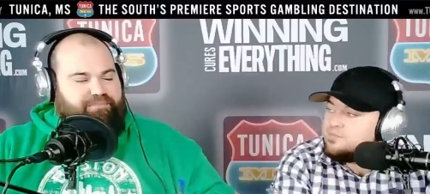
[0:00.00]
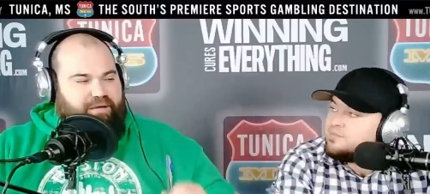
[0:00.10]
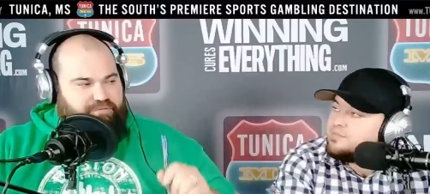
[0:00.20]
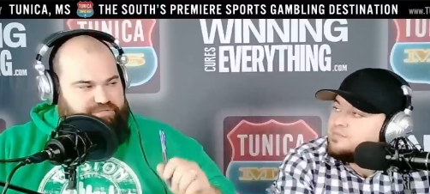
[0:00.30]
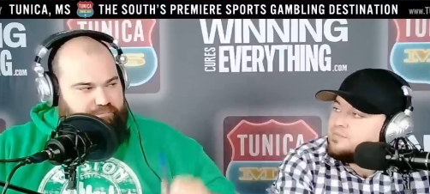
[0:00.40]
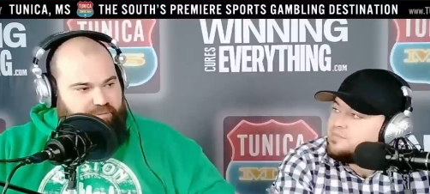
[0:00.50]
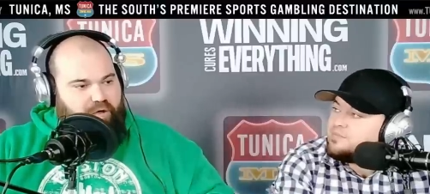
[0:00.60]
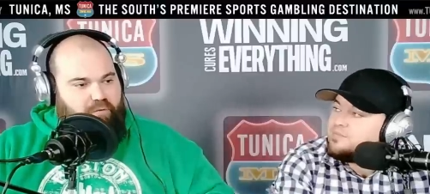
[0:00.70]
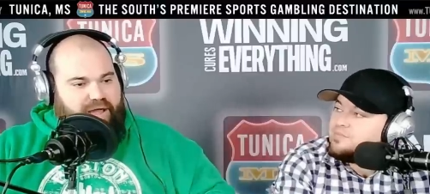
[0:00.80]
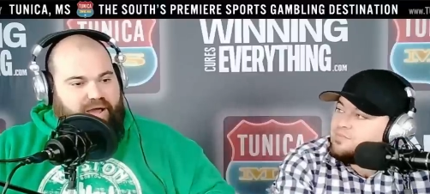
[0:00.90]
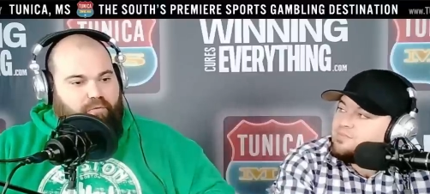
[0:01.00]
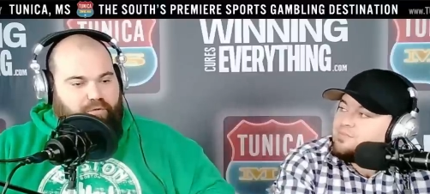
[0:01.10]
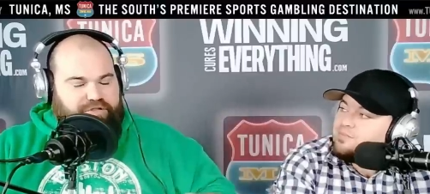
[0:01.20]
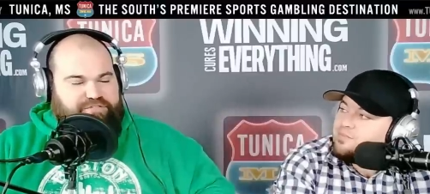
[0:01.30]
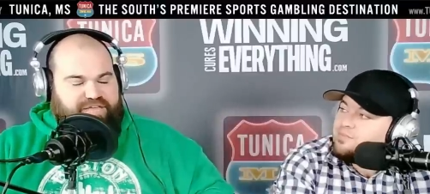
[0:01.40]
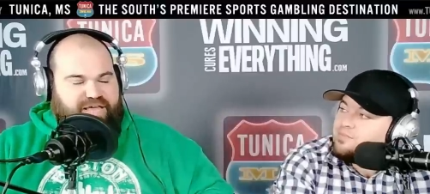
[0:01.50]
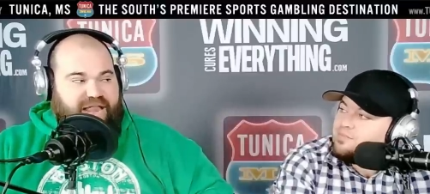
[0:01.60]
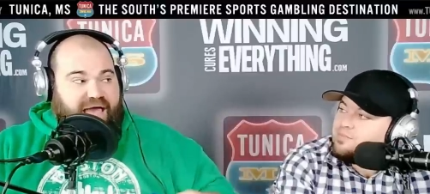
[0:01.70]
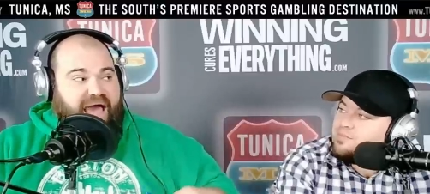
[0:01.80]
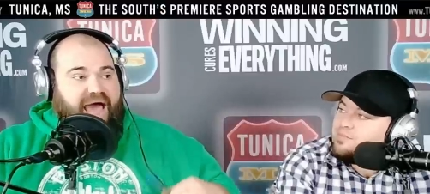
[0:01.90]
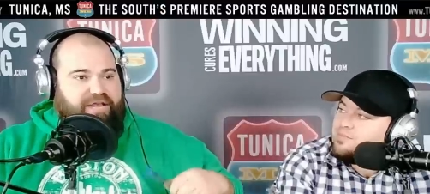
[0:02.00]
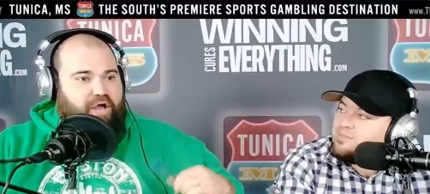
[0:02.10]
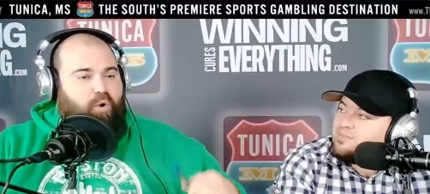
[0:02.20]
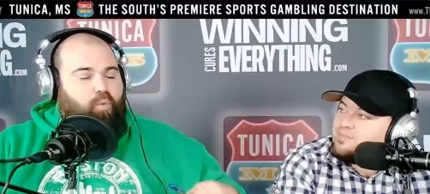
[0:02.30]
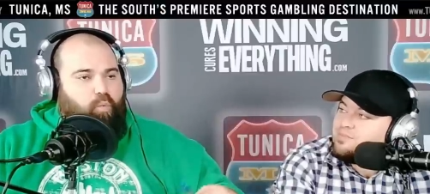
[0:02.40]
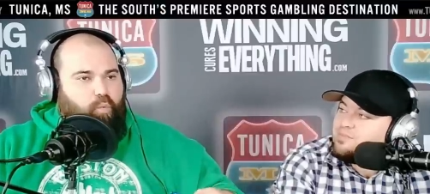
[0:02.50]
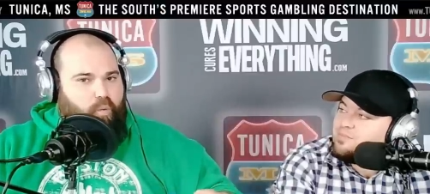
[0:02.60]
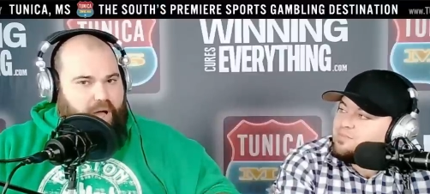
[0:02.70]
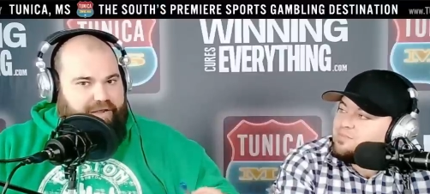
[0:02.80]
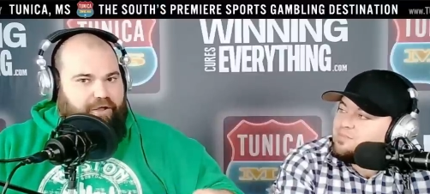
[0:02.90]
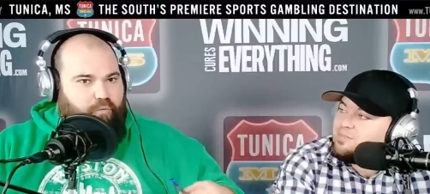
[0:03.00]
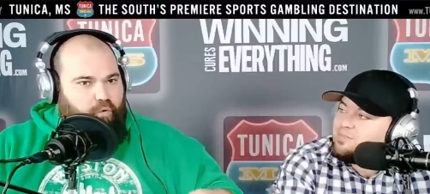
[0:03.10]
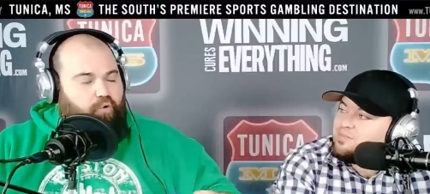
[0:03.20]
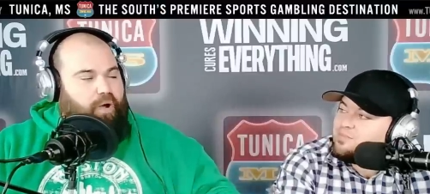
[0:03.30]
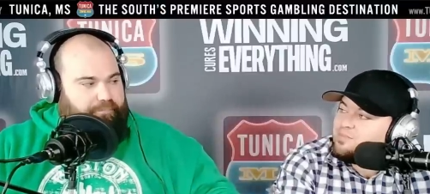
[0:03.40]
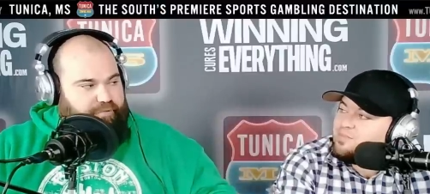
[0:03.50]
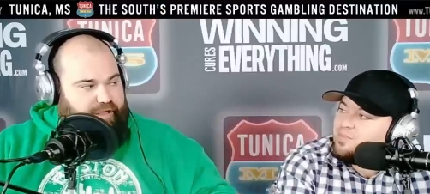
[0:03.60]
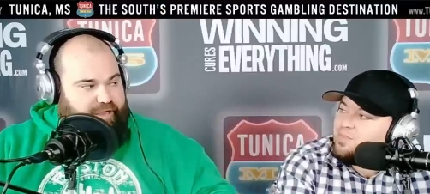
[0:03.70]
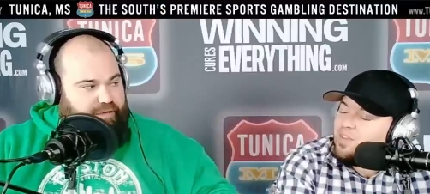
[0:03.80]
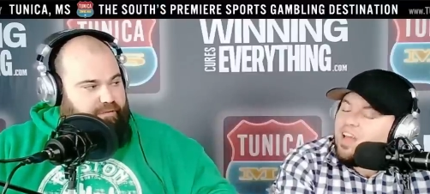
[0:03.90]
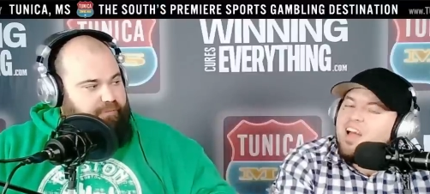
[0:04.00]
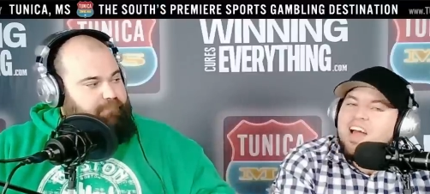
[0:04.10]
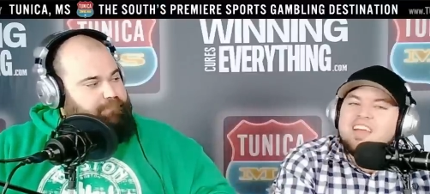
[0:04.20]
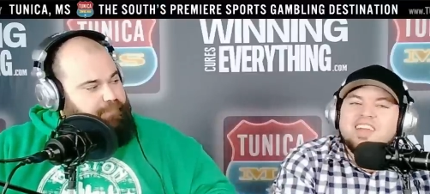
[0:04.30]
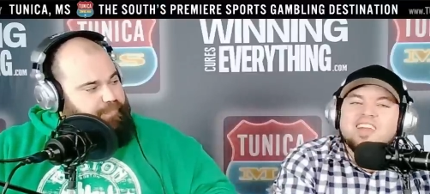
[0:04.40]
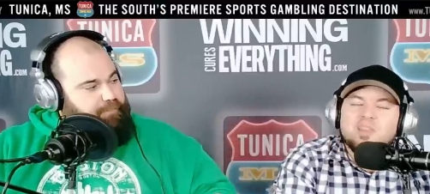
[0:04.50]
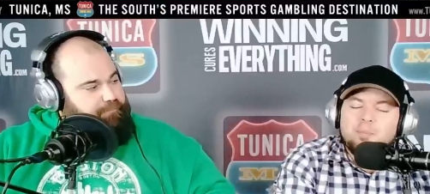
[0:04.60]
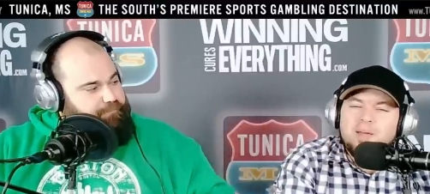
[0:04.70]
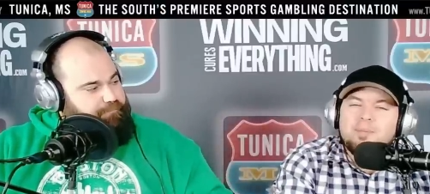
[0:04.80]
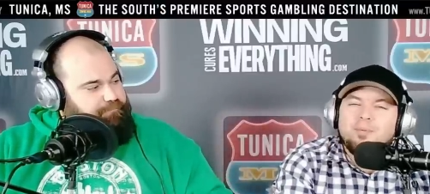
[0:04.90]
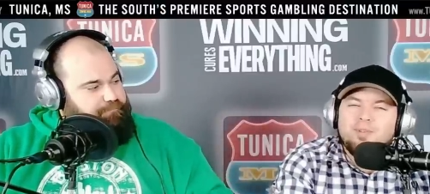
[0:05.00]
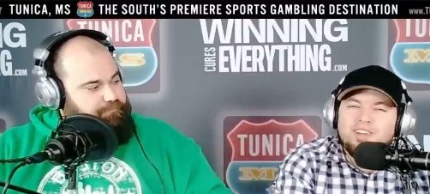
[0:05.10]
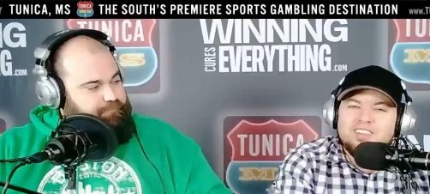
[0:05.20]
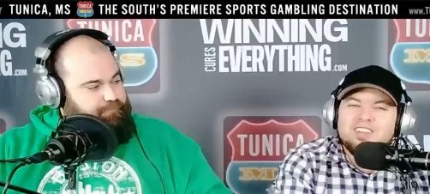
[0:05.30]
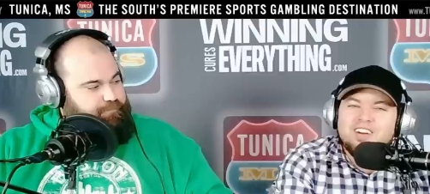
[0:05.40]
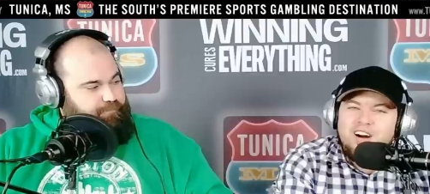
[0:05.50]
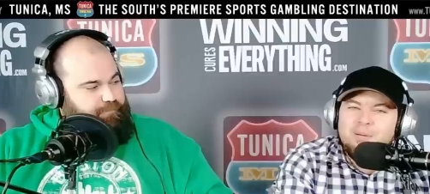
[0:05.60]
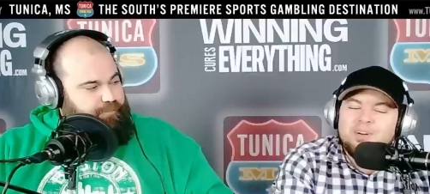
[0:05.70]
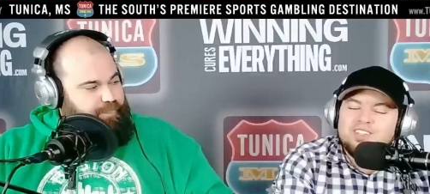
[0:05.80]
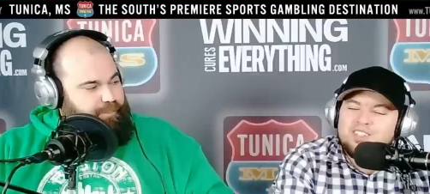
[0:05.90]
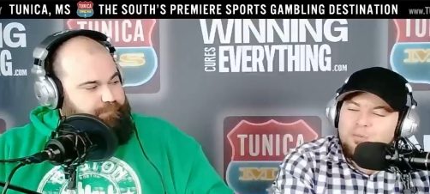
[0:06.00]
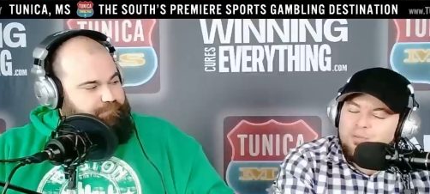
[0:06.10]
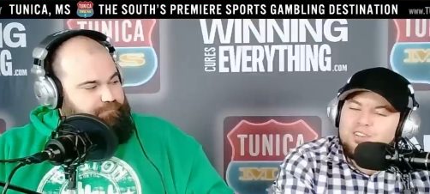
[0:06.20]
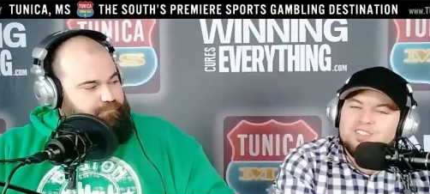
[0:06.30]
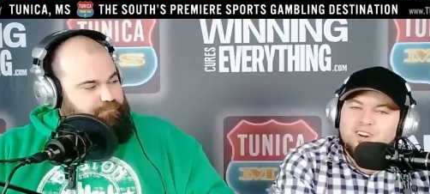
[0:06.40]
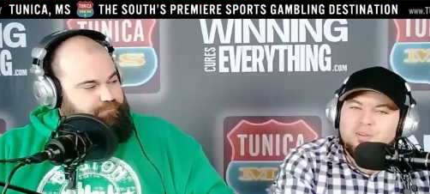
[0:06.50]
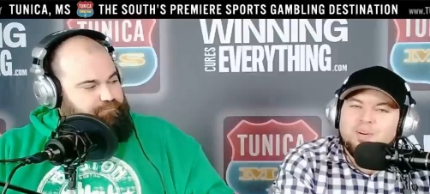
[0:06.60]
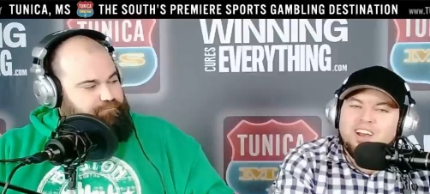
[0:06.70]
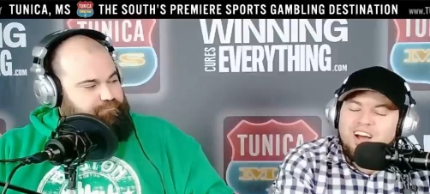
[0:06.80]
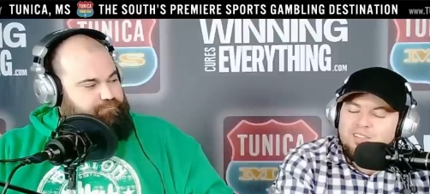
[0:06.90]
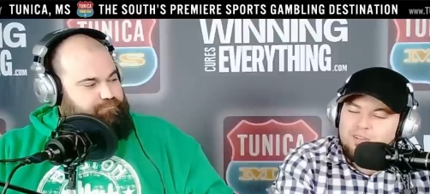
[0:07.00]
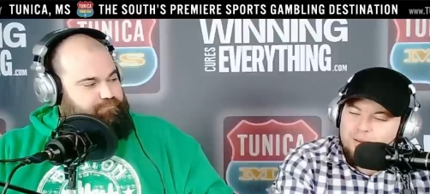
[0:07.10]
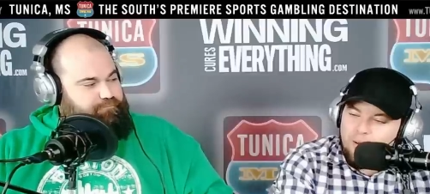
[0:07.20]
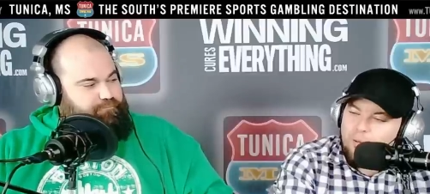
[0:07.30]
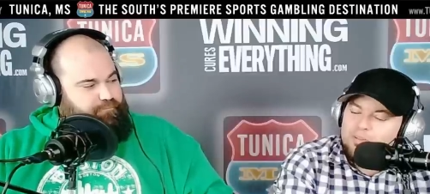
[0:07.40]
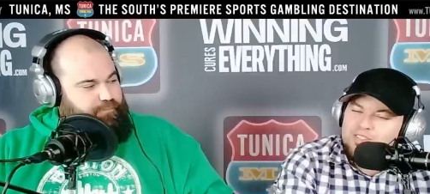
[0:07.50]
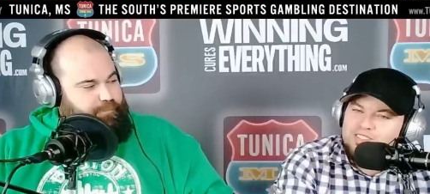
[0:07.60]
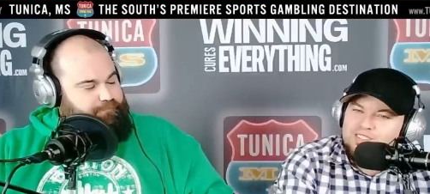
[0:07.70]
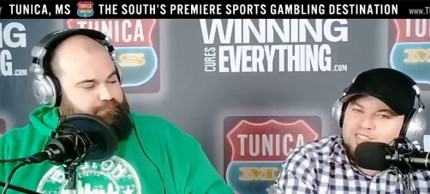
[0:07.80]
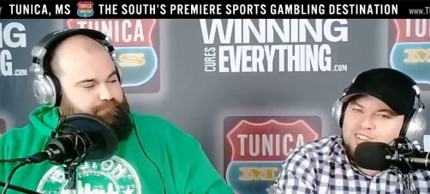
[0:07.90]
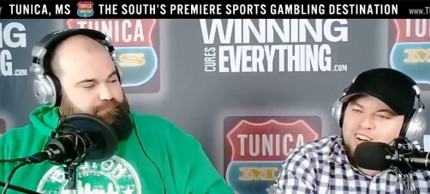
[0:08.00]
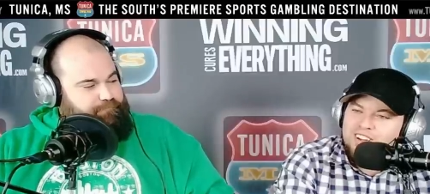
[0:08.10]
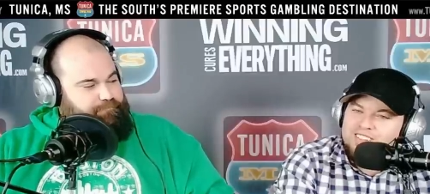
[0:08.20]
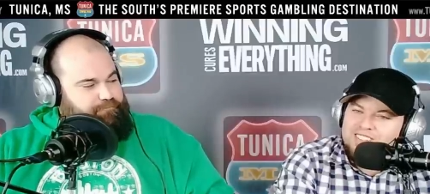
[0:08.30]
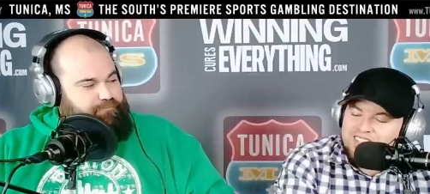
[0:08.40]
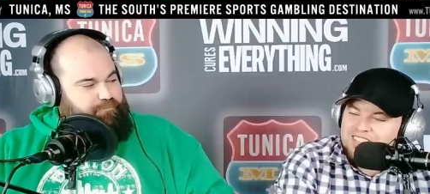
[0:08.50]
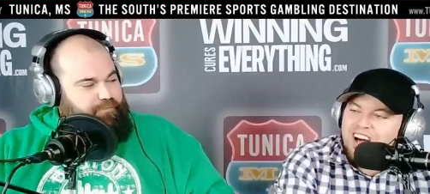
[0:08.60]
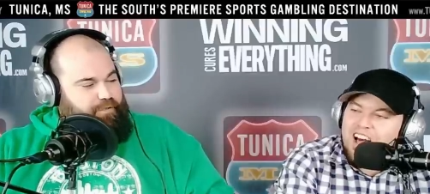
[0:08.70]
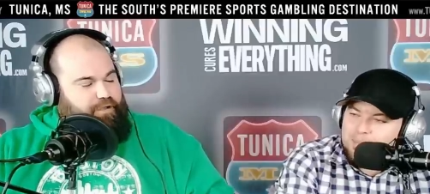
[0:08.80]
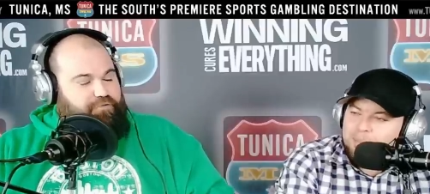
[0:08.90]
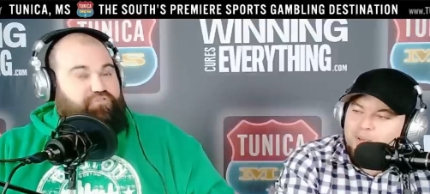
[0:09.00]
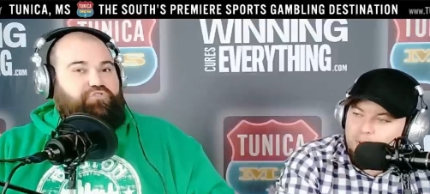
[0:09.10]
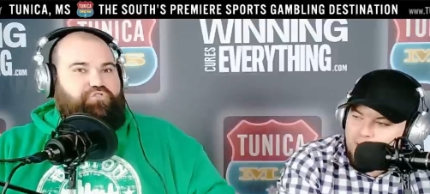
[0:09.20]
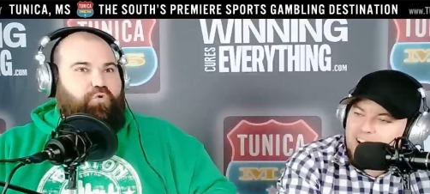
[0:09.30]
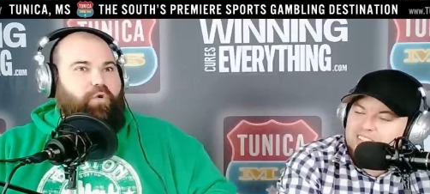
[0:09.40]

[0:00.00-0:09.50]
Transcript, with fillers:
Speaker 1: that was a blowout where you said, I know I know who I'm playing. And and the people in the comments
Speaker 2: that want to talk about how the Colts uh, did not blow out